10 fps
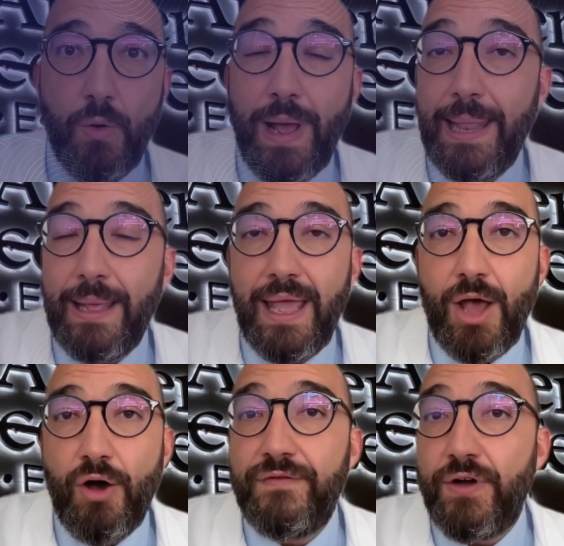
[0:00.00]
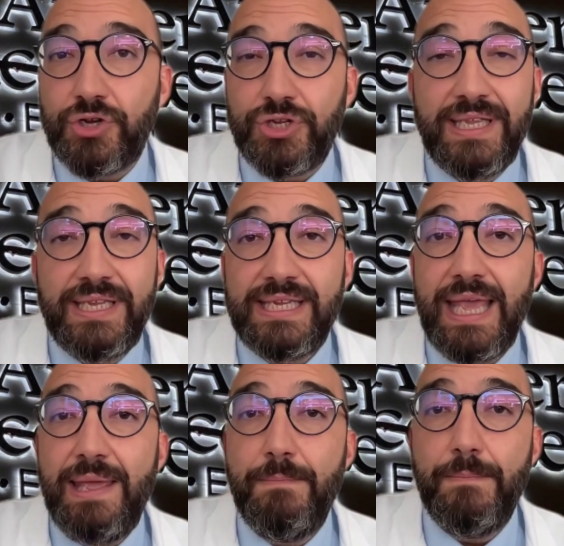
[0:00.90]
Well, of course, this is
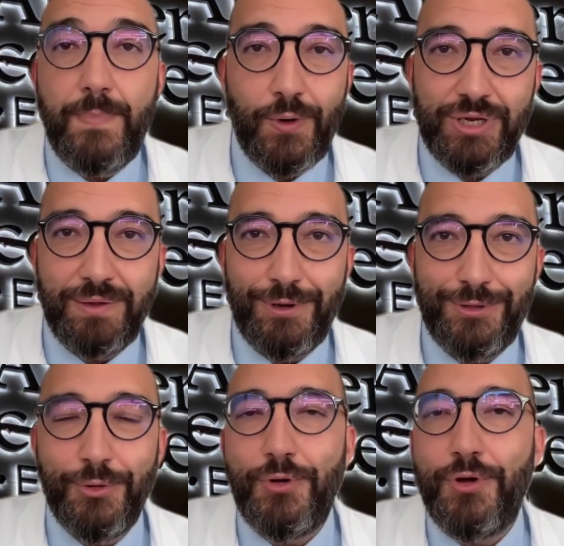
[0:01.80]
impossible to